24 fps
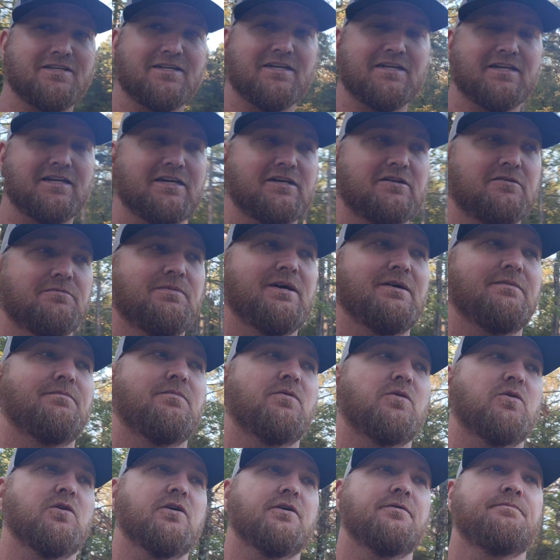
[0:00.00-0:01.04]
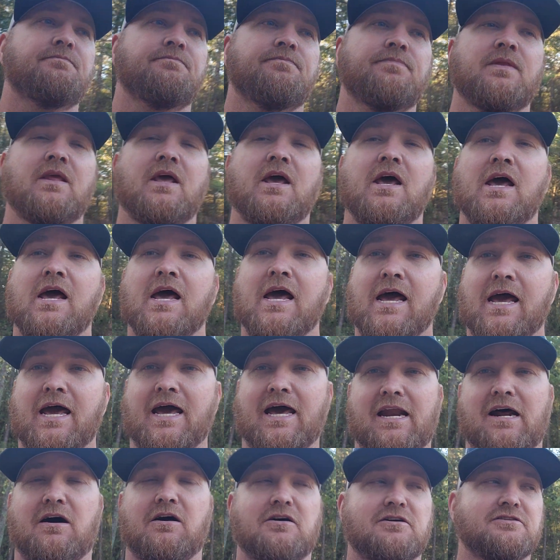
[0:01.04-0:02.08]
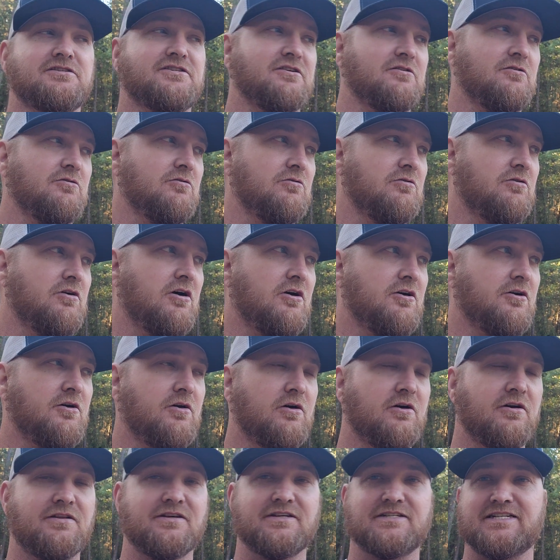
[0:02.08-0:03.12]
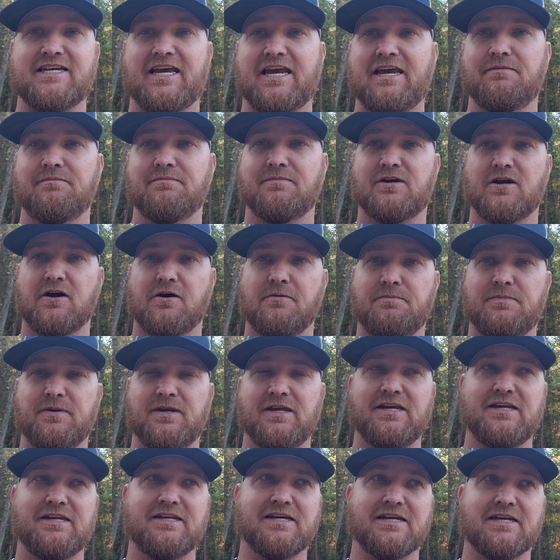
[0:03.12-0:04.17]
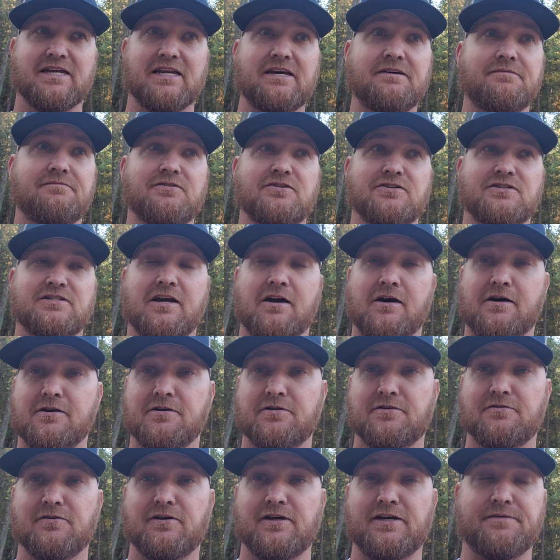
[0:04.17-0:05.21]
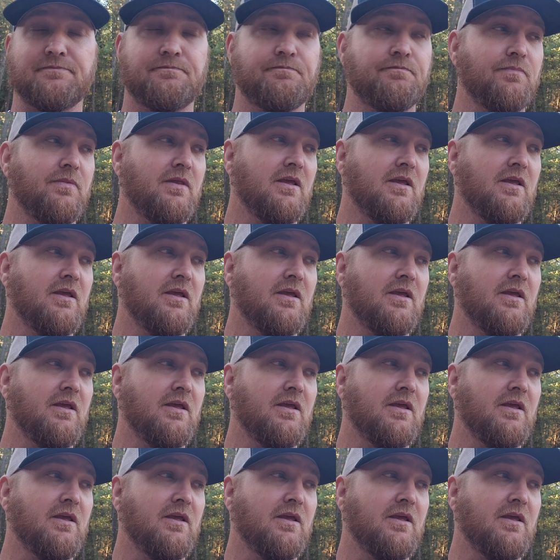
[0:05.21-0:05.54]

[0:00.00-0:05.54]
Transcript: a little bit more. And I also, the same company delivers concrete,